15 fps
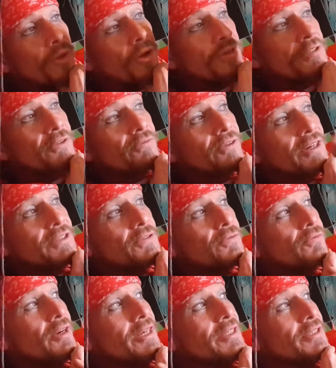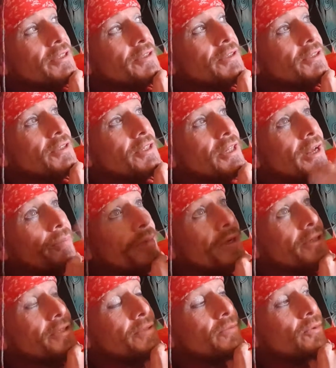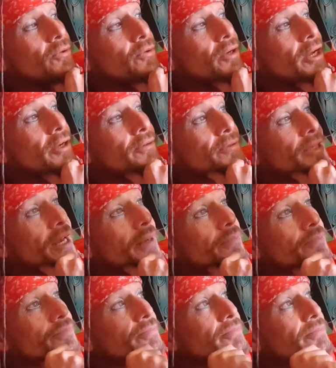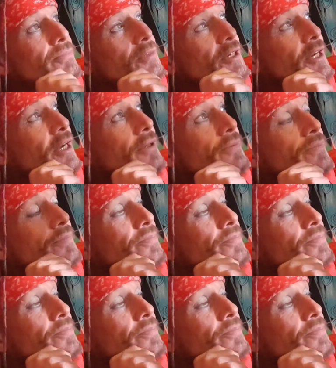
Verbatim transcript: Lots of rational reasons that that person will go, yep, yeah, I know.